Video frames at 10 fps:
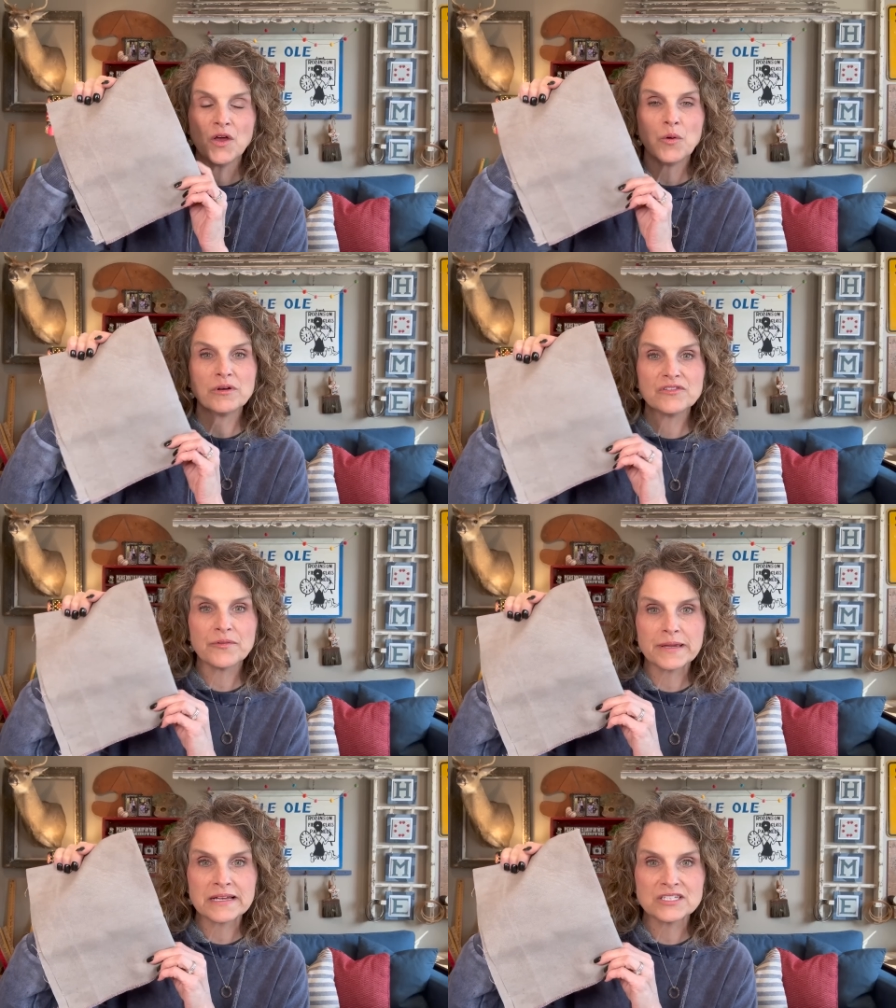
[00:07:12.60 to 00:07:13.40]
was from
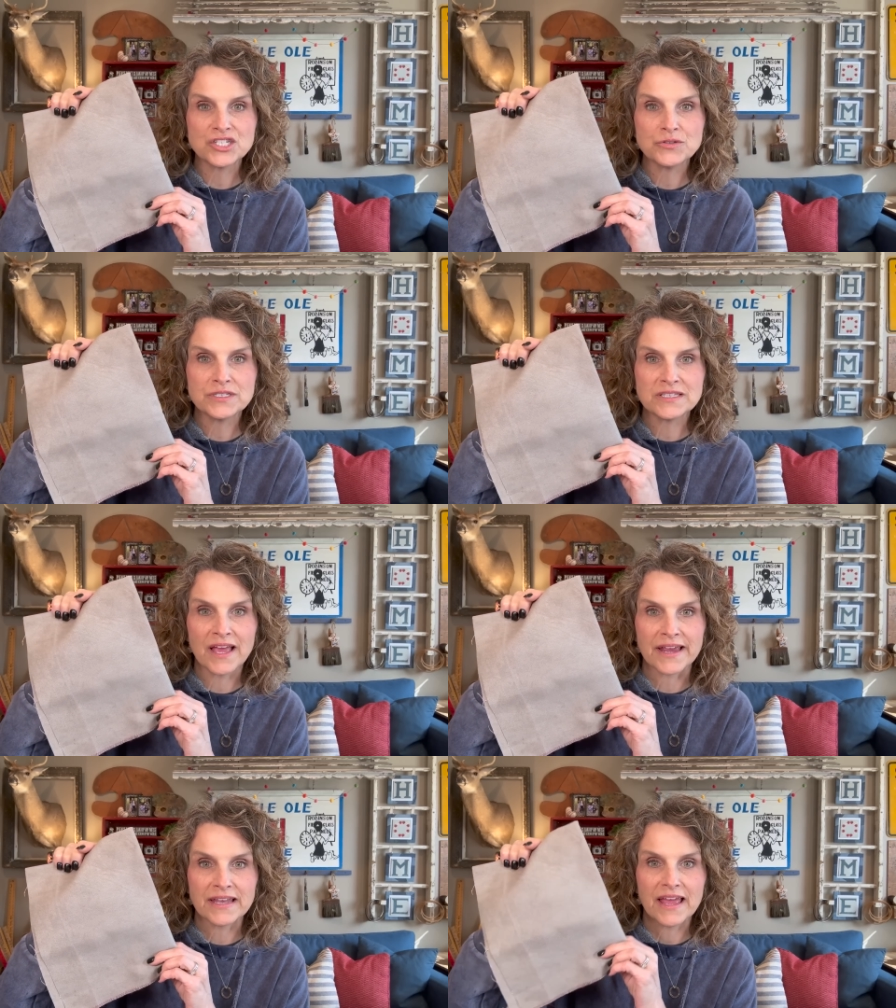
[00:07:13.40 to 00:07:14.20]
XJU
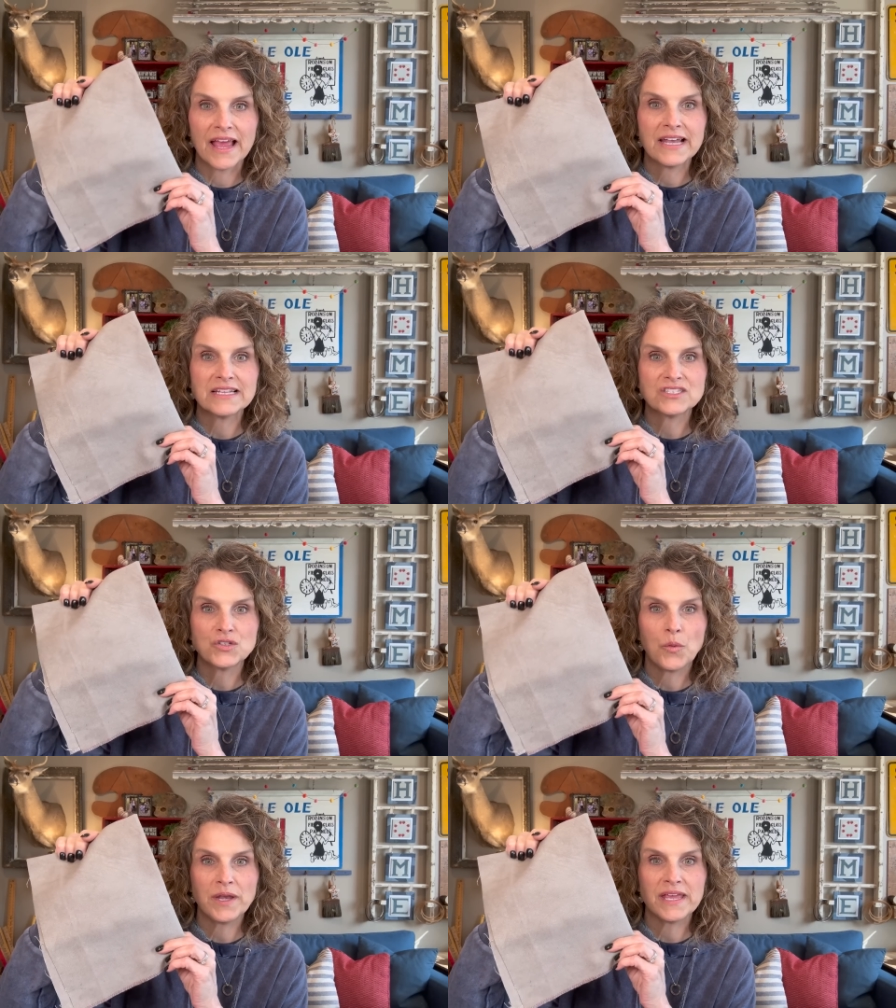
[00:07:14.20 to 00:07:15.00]
Design, and it's
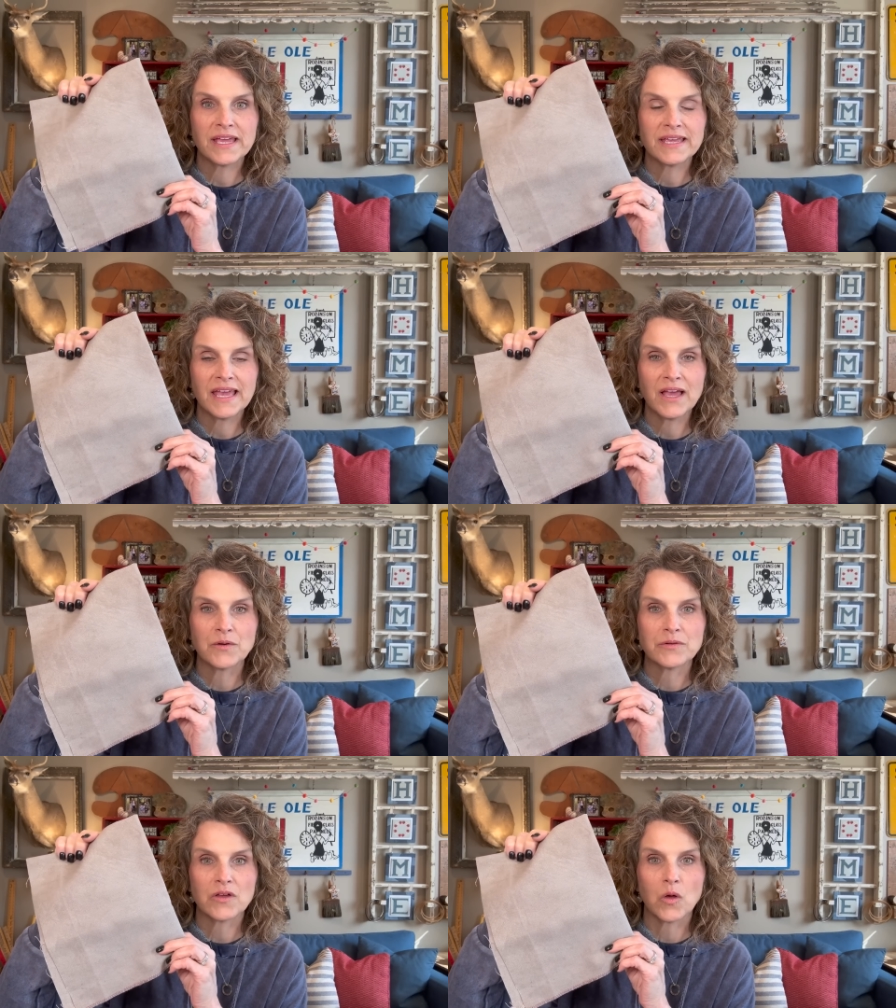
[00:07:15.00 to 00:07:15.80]
28
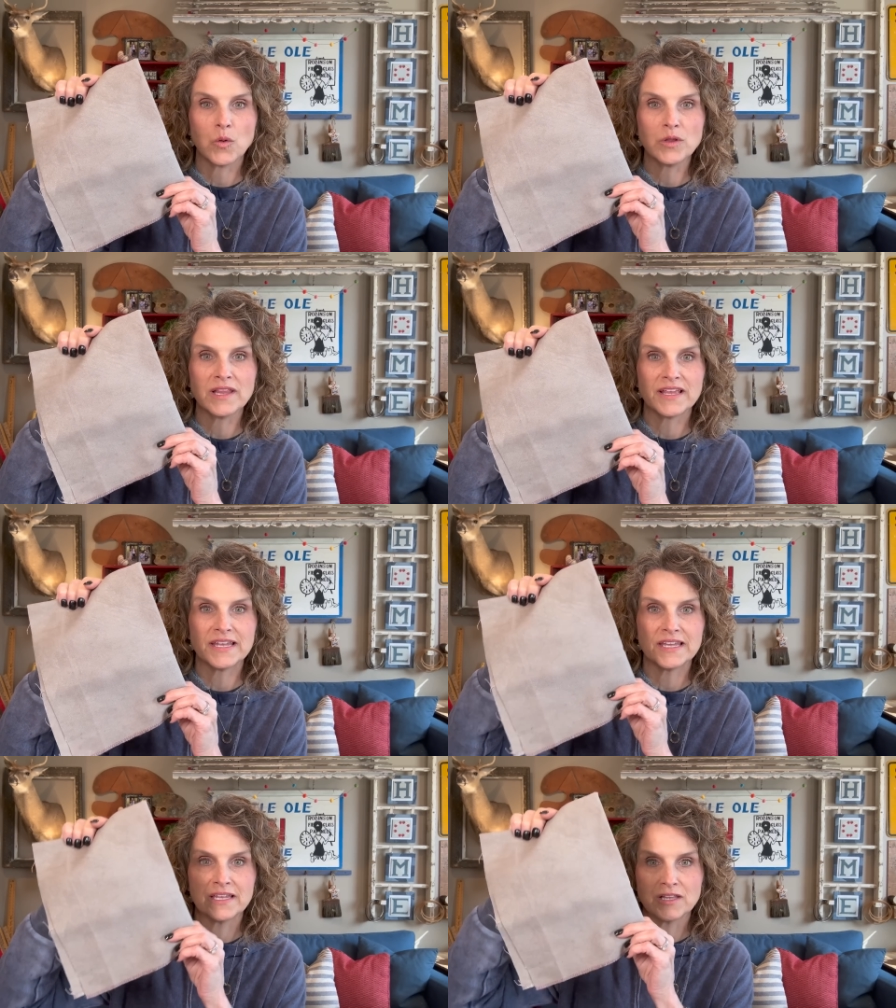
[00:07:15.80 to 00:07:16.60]
count old
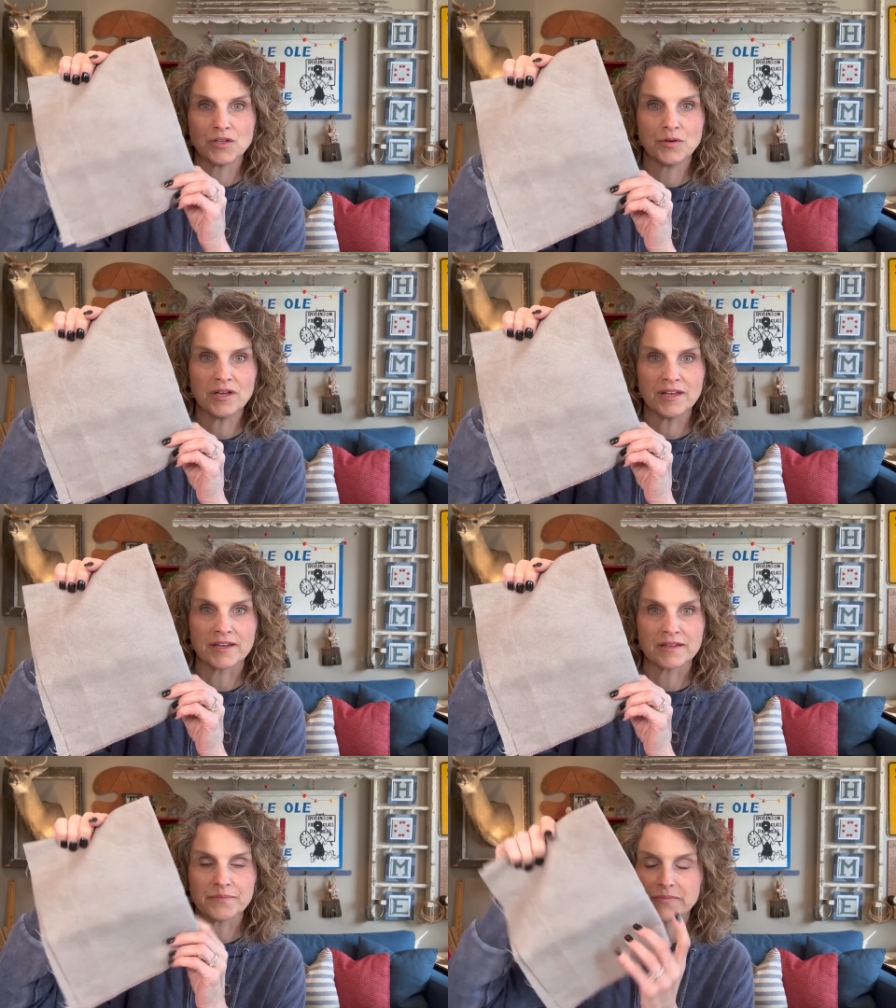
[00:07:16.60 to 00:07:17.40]
linen Lugana.